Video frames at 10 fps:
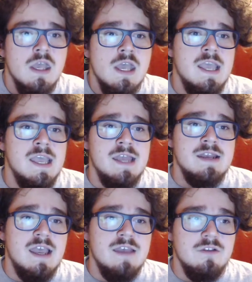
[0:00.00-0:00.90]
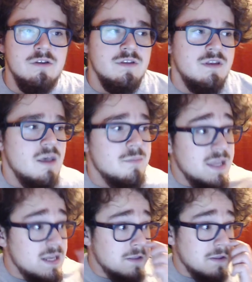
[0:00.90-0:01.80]
And I looked it up, and
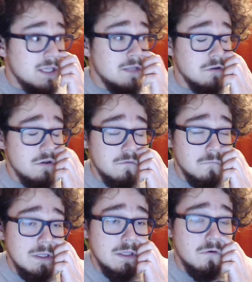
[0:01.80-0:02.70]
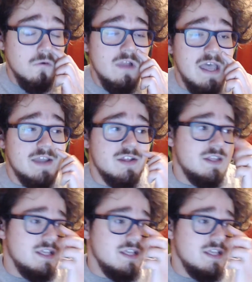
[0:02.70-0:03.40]
it looked really cool, actually.